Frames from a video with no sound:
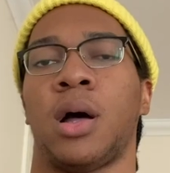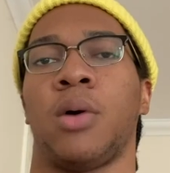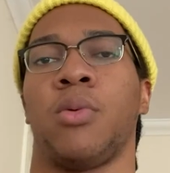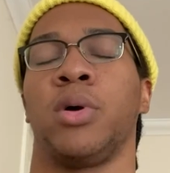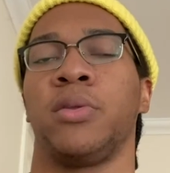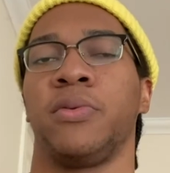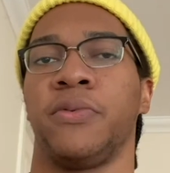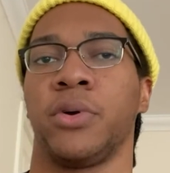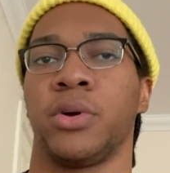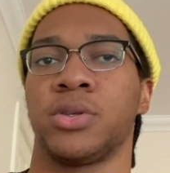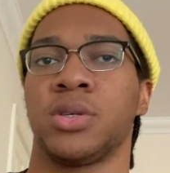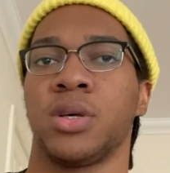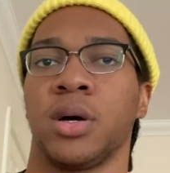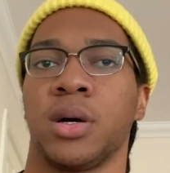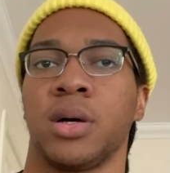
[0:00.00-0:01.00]
want
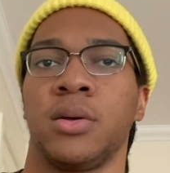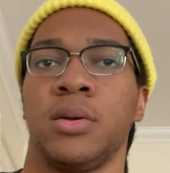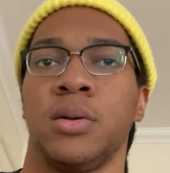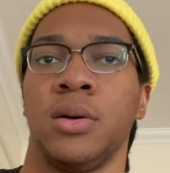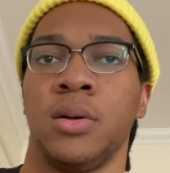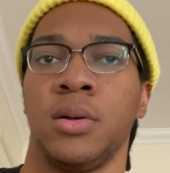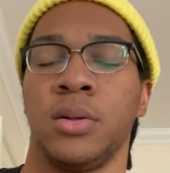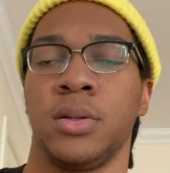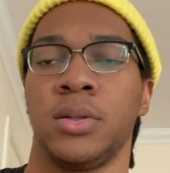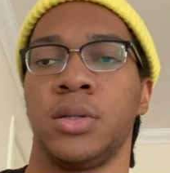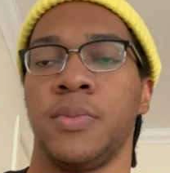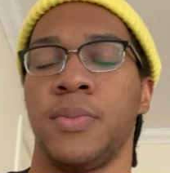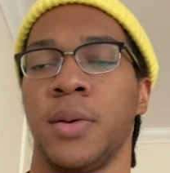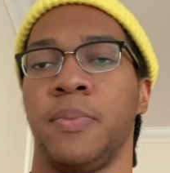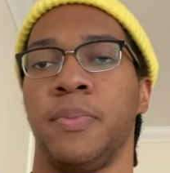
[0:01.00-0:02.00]
photosoc
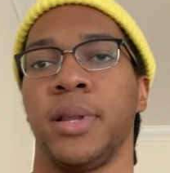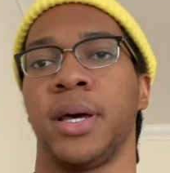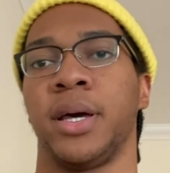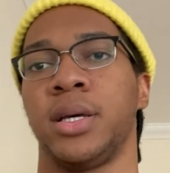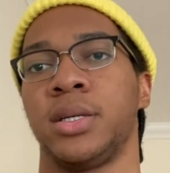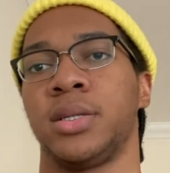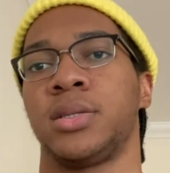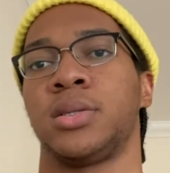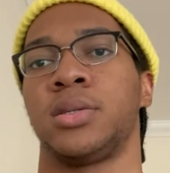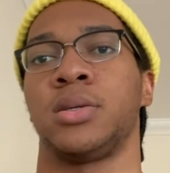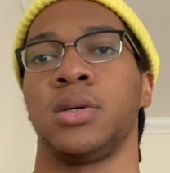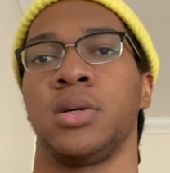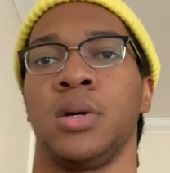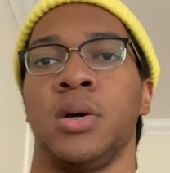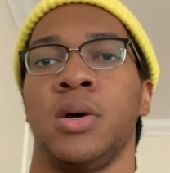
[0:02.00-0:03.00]
to be a
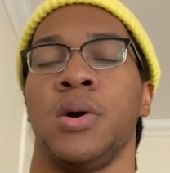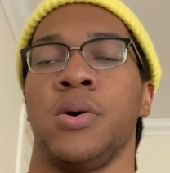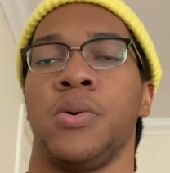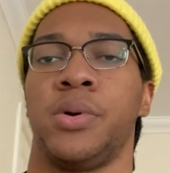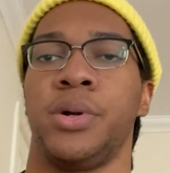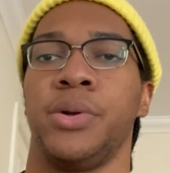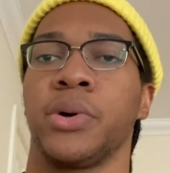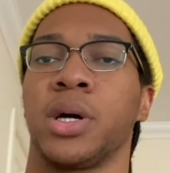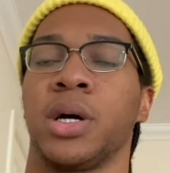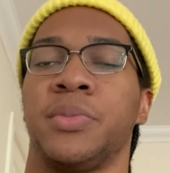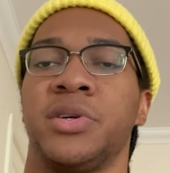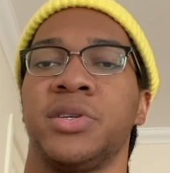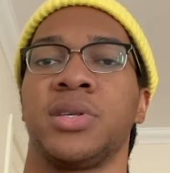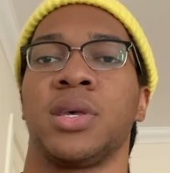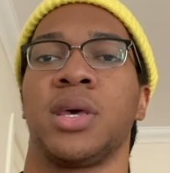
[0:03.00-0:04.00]
place where
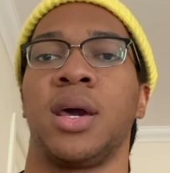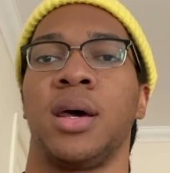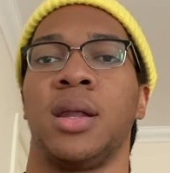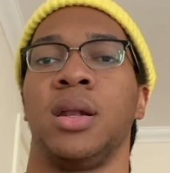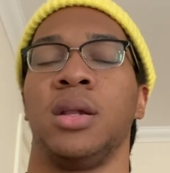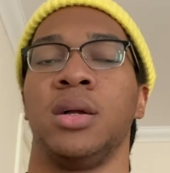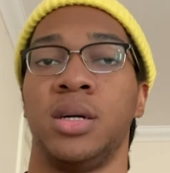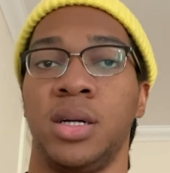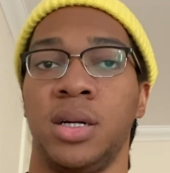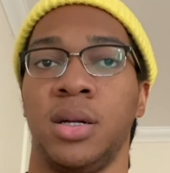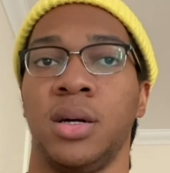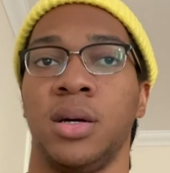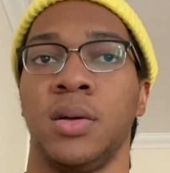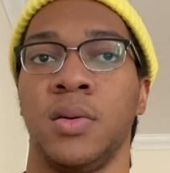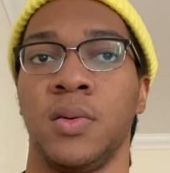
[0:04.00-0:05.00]
newcomers can
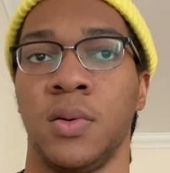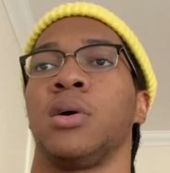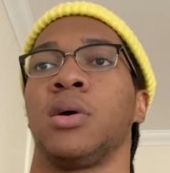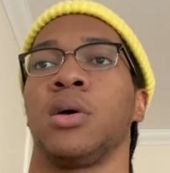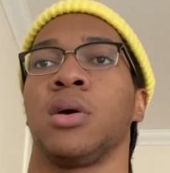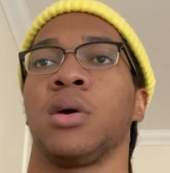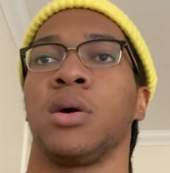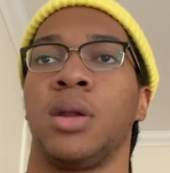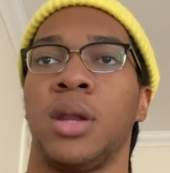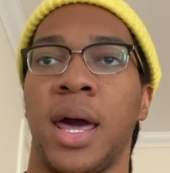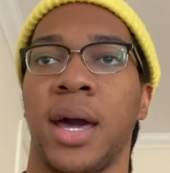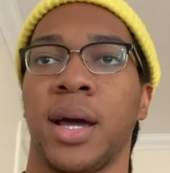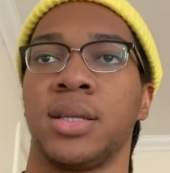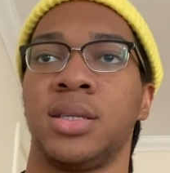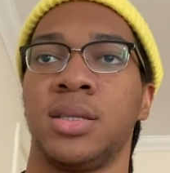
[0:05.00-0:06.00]
learn,
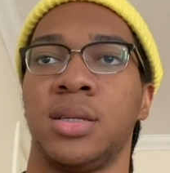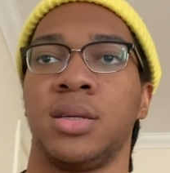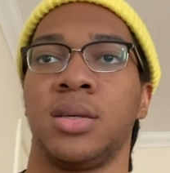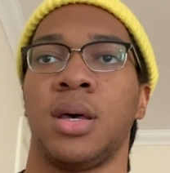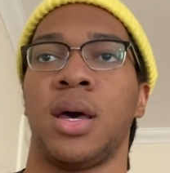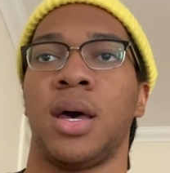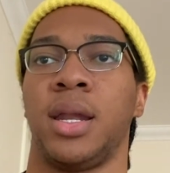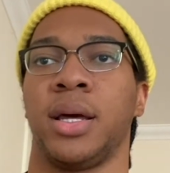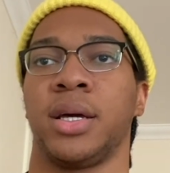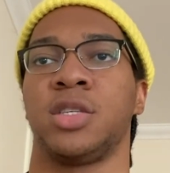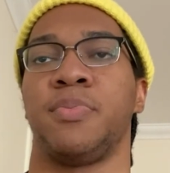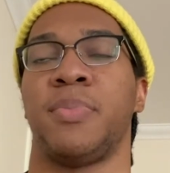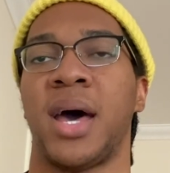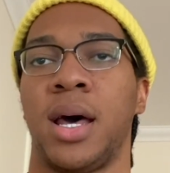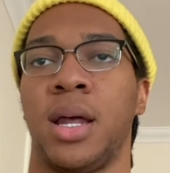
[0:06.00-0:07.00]
connect, and
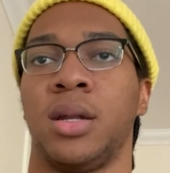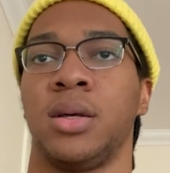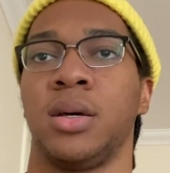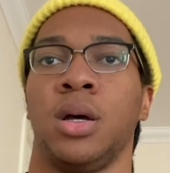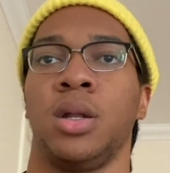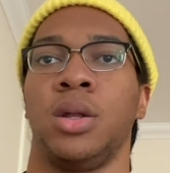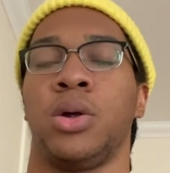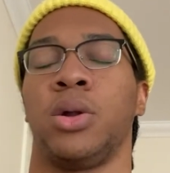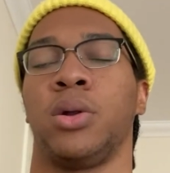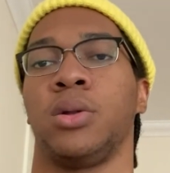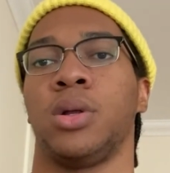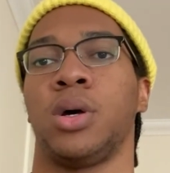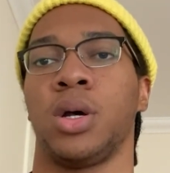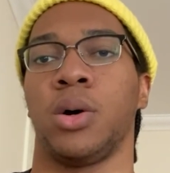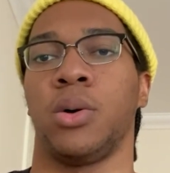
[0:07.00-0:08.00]
expand.
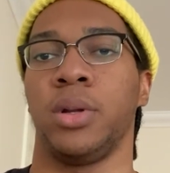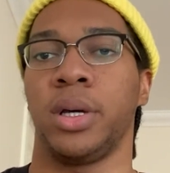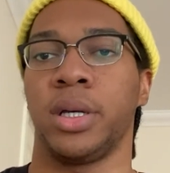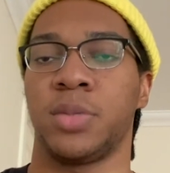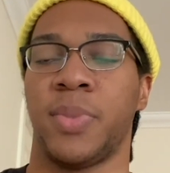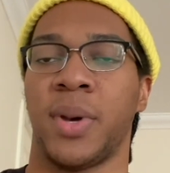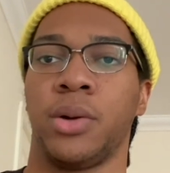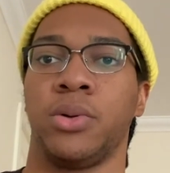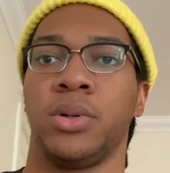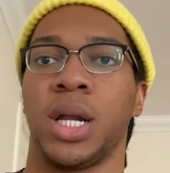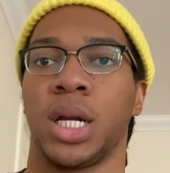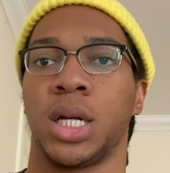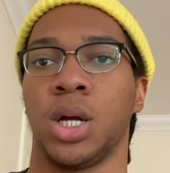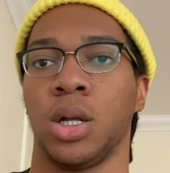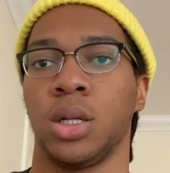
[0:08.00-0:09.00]
Not only expand on
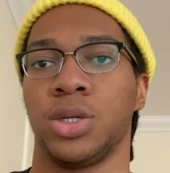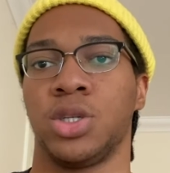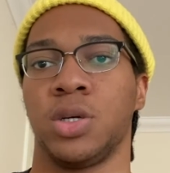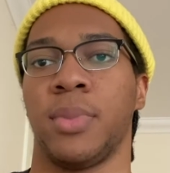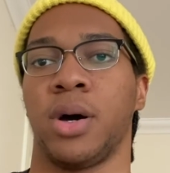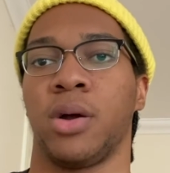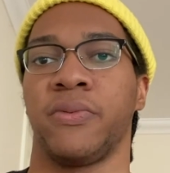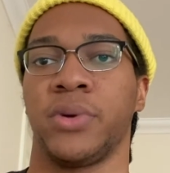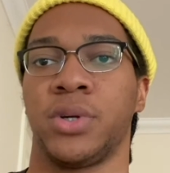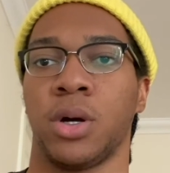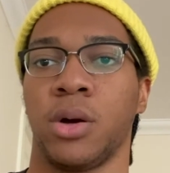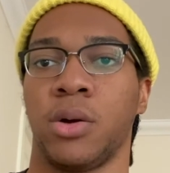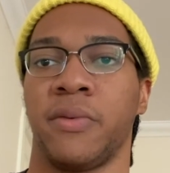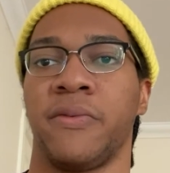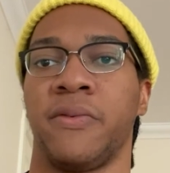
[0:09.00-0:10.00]
their knowledge about
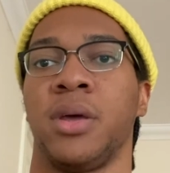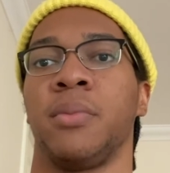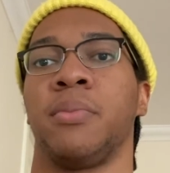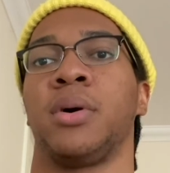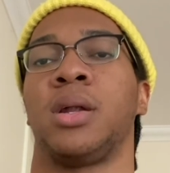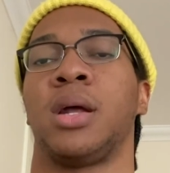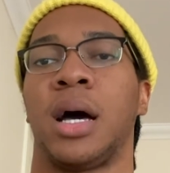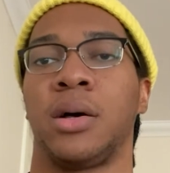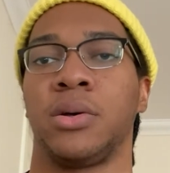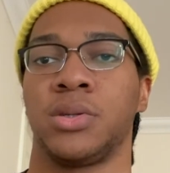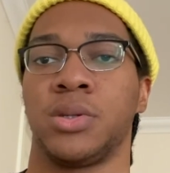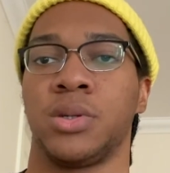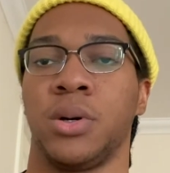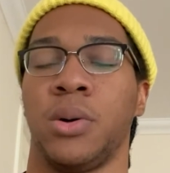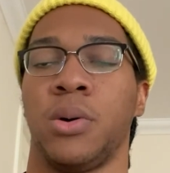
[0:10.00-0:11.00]
photography, but
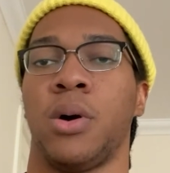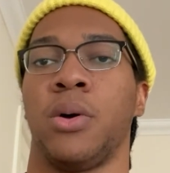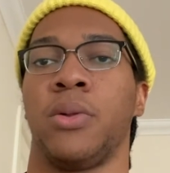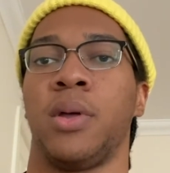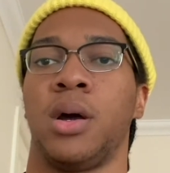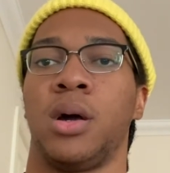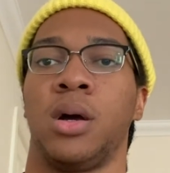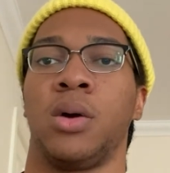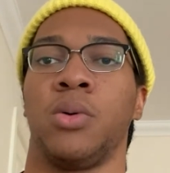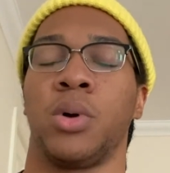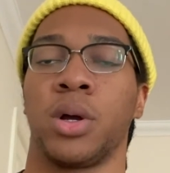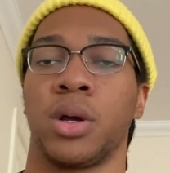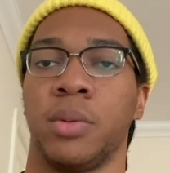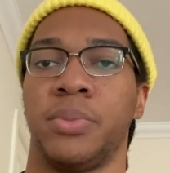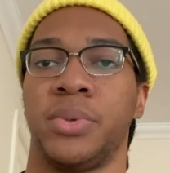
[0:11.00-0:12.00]
also on their
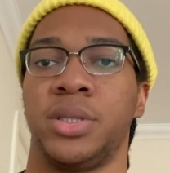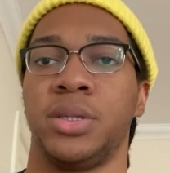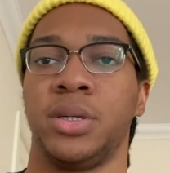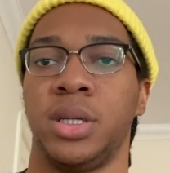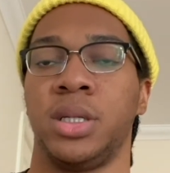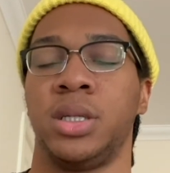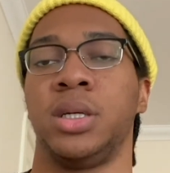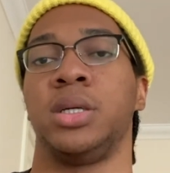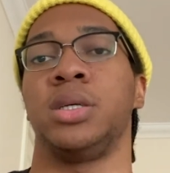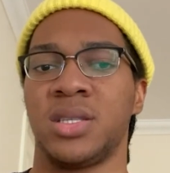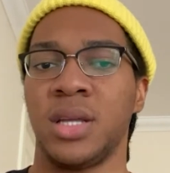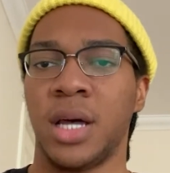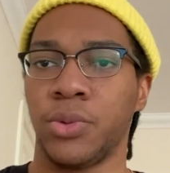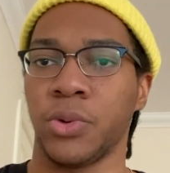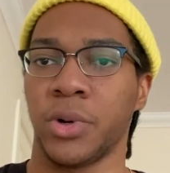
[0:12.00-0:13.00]
work opportunities.
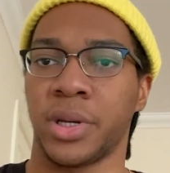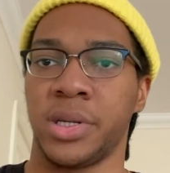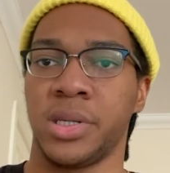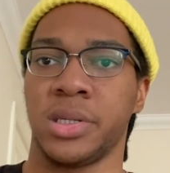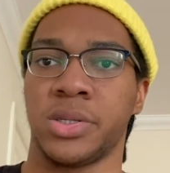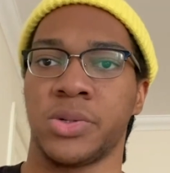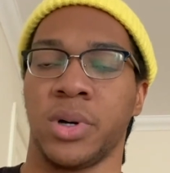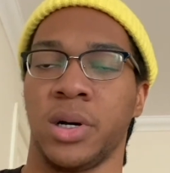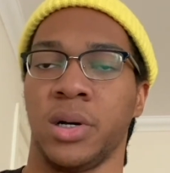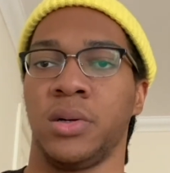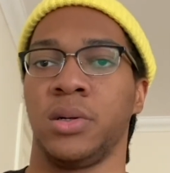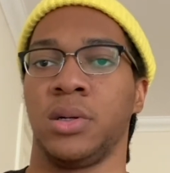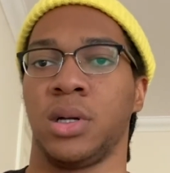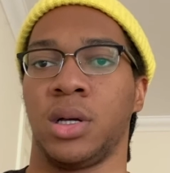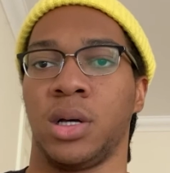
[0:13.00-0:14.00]
Networking as
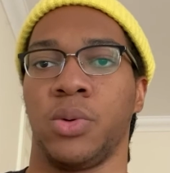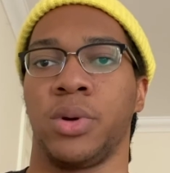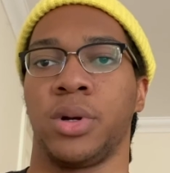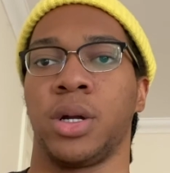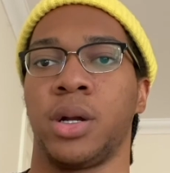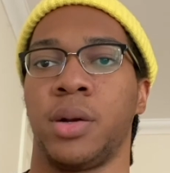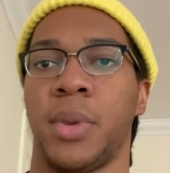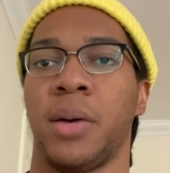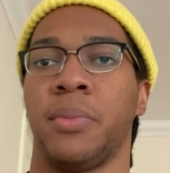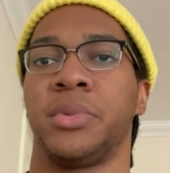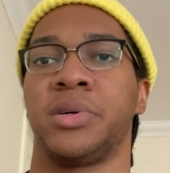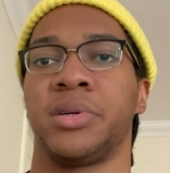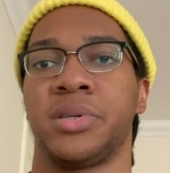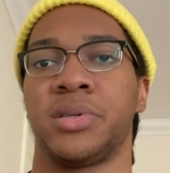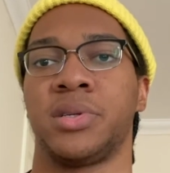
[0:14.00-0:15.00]
well with other
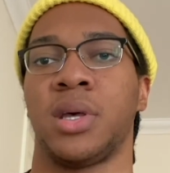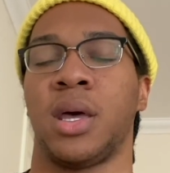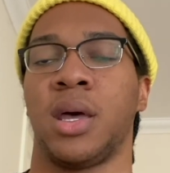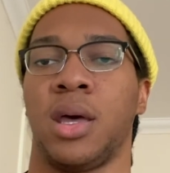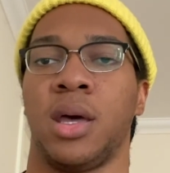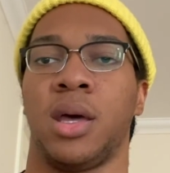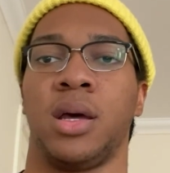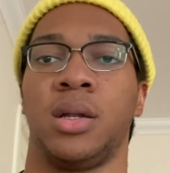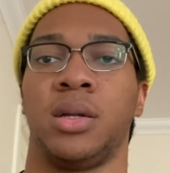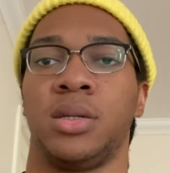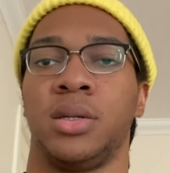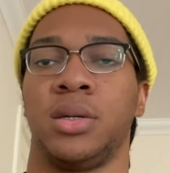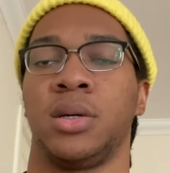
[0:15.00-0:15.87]
members and